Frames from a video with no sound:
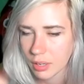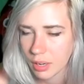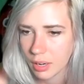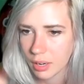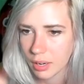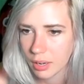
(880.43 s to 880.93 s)

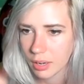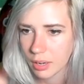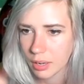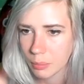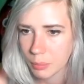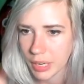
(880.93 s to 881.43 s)

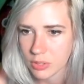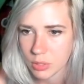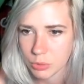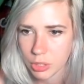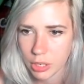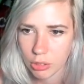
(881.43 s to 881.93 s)
Yeah, so I'm
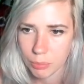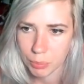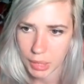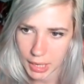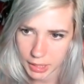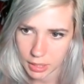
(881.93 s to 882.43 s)
trying to grow
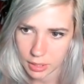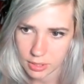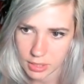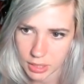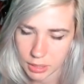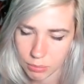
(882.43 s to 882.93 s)
black here because
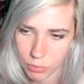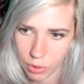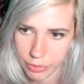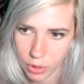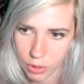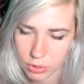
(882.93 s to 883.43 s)
I need more
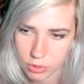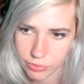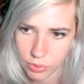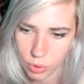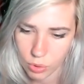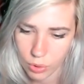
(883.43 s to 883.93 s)
of those
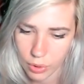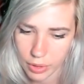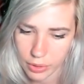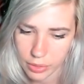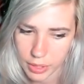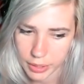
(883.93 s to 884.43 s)
for
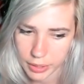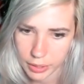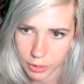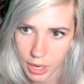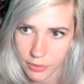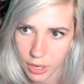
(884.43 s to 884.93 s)
the
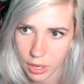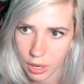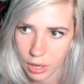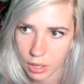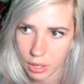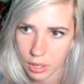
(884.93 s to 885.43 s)

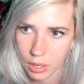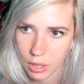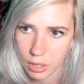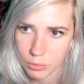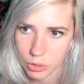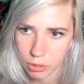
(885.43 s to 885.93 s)
graveyard. I'm
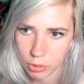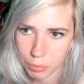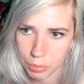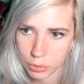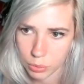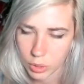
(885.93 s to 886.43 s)
trying to go
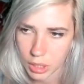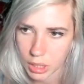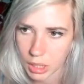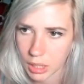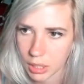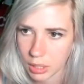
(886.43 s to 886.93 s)
blue
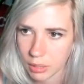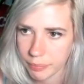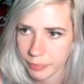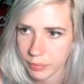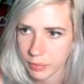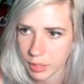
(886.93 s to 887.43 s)
here,
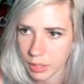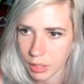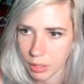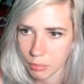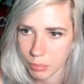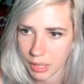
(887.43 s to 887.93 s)

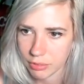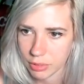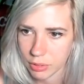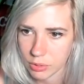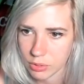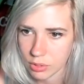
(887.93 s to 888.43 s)
black for
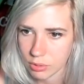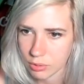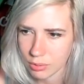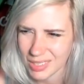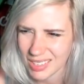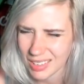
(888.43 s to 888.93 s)
those 2.
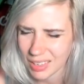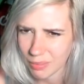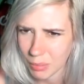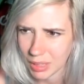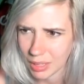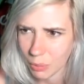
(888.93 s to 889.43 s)
Still haven't
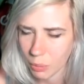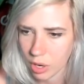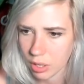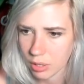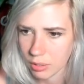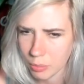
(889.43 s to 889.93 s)
made that work.
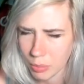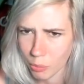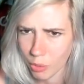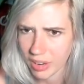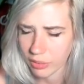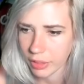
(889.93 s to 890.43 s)
I hope I'm
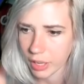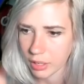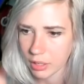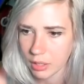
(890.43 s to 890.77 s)
right on that.